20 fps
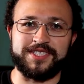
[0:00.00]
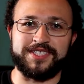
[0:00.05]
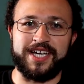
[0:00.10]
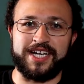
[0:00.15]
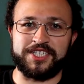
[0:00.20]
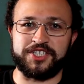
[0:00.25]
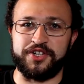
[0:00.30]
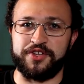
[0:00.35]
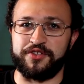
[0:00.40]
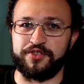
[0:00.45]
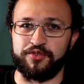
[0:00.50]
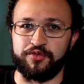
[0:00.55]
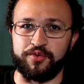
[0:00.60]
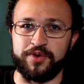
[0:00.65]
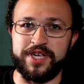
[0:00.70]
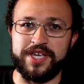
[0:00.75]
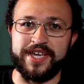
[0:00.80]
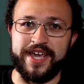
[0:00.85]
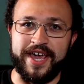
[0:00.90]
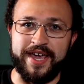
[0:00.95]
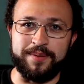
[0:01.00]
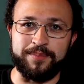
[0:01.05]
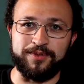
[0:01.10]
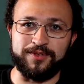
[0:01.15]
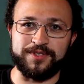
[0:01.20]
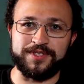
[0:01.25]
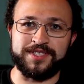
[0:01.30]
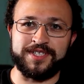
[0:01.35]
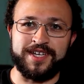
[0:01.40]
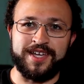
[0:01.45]
is actually 3
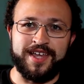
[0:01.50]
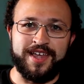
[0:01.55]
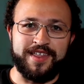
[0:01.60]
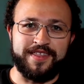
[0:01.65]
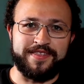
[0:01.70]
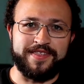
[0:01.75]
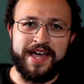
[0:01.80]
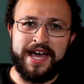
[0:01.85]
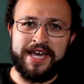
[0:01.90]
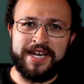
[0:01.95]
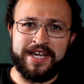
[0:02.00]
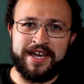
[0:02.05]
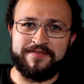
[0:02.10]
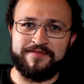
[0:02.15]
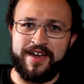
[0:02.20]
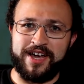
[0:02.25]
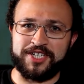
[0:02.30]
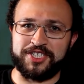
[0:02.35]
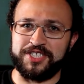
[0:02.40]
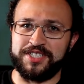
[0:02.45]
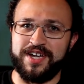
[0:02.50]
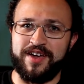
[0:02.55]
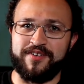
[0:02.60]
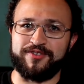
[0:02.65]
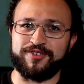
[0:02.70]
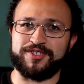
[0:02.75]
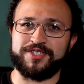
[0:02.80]
cables. That I've actually never